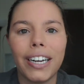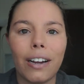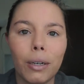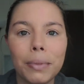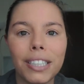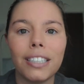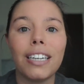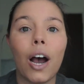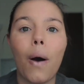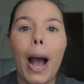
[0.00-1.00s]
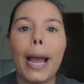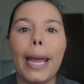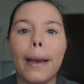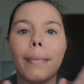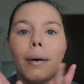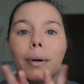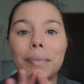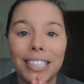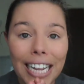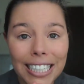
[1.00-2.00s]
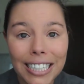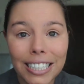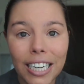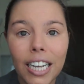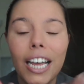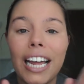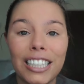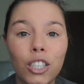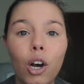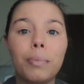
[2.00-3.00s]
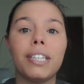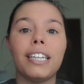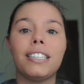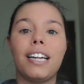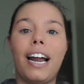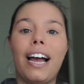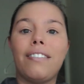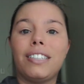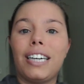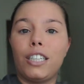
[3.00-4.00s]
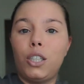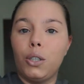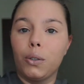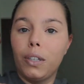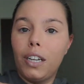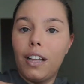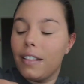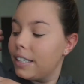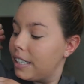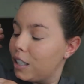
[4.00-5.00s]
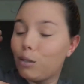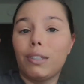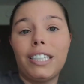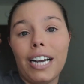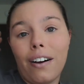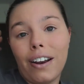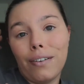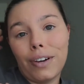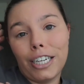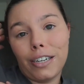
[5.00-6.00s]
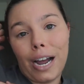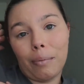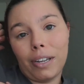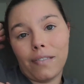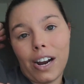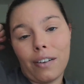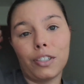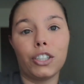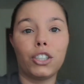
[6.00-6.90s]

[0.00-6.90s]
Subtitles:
Now I am obsessed, and so obsessed that I have a tattoo that says reach out and find your happily ever after.